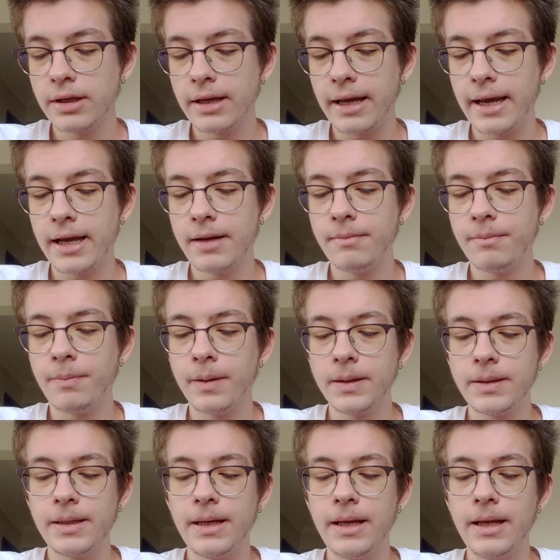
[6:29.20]
and
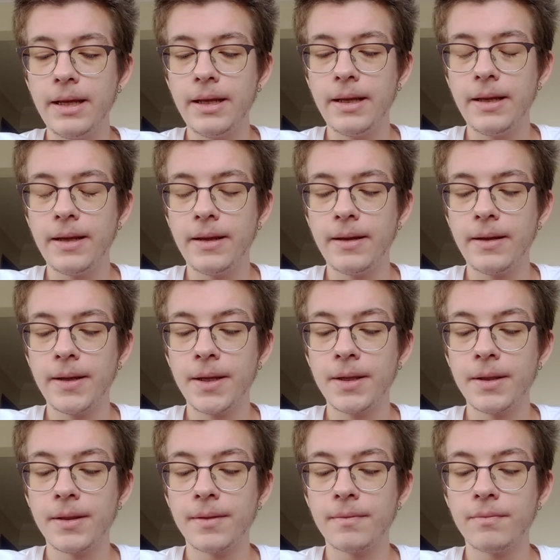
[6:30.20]
put the
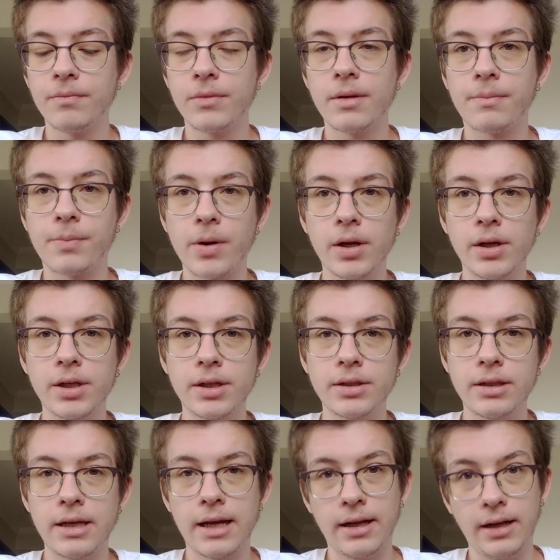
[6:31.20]

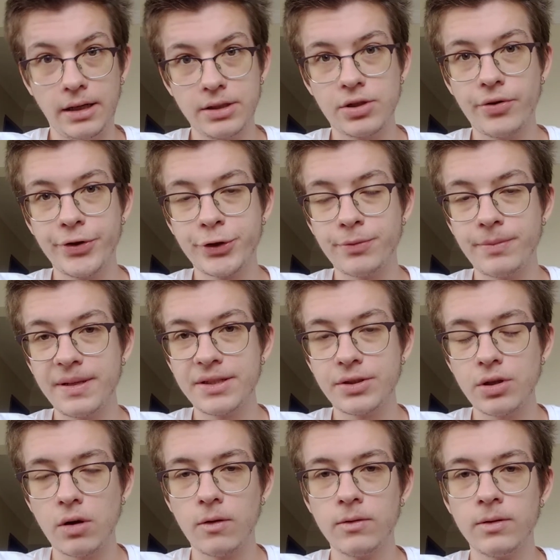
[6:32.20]
product that is going to be
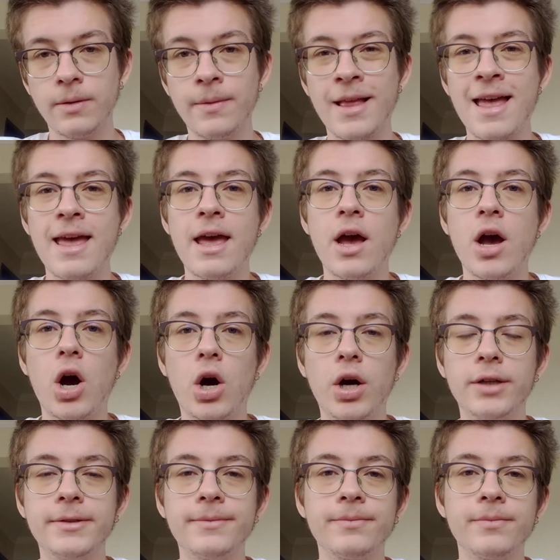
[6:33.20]
sold
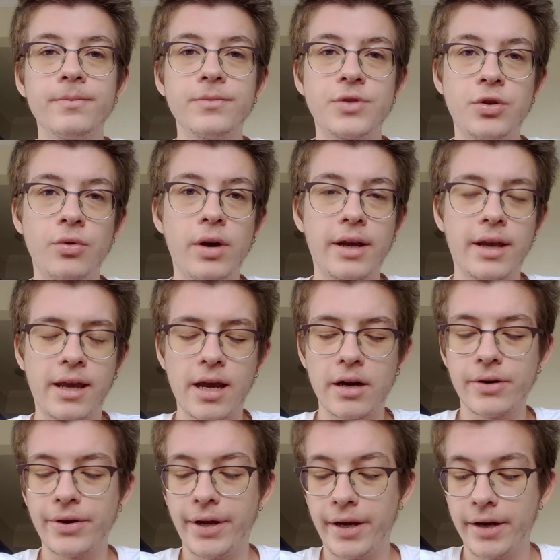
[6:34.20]
on to a
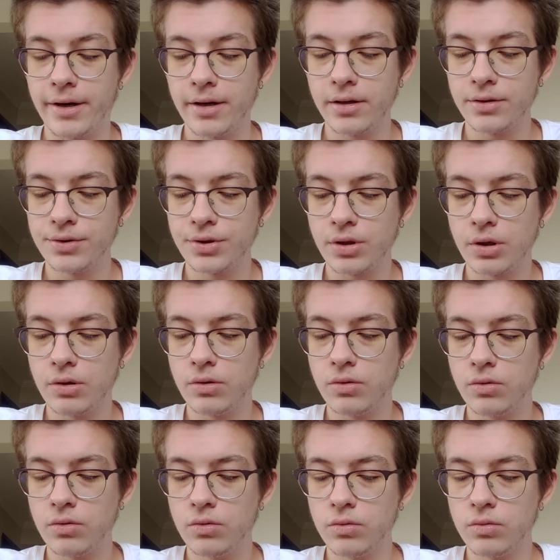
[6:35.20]
carrier.
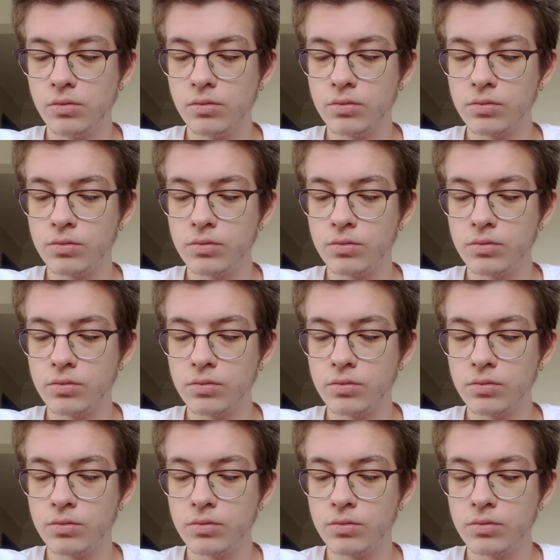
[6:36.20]
So